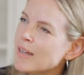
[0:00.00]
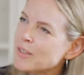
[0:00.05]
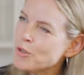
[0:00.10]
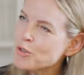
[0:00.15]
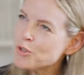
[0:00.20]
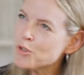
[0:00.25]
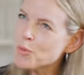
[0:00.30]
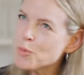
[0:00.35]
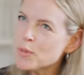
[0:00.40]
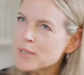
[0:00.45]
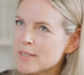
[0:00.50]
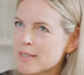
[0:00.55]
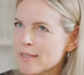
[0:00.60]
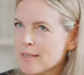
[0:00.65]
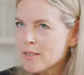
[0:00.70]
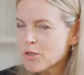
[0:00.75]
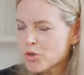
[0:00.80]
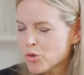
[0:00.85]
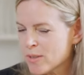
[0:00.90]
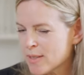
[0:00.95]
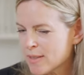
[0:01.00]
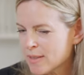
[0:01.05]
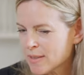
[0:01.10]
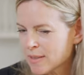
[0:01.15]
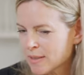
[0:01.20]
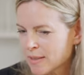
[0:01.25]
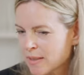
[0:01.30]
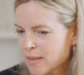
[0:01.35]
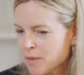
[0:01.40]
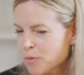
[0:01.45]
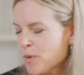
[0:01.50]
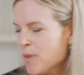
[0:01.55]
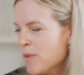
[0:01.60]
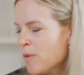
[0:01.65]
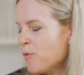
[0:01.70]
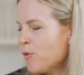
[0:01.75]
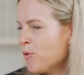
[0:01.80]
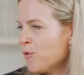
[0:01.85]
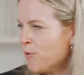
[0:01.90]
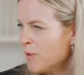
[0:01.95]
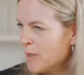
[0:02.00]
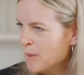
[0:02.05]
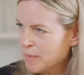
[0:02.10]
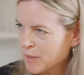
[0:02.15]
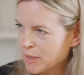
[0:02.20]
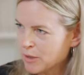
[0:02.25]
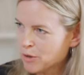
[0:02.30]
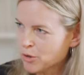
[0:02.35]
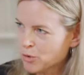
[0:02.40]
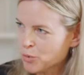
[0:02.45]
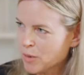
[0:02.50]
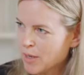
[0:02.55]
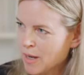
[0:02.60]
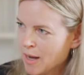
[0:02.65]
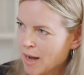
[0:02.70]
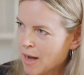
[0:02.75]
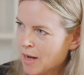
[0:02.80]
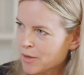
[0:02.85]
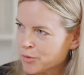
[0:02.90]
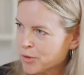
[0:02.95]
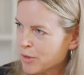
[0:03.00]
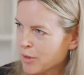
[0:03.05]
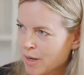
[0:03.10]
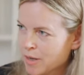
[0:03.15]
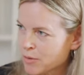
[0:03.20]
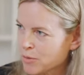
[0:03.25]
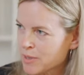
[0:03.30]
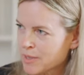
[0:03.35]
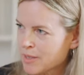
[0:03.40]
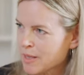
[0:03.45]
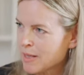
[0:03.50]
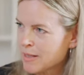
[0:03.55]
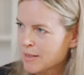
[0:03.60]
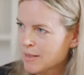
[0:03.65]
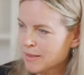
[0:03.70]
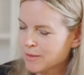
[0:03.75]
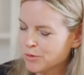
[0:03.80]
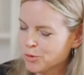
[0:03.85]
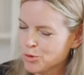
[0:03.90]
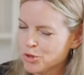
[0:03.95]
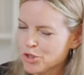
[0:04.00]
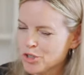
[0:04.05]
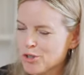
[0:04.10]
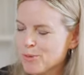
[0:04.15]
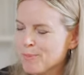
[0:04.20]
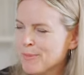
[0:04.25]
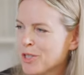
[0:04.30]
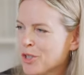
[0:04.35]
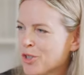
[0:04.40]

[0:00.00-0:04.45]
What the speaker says: And also what is interesting here with Vevey, because we are outside and you just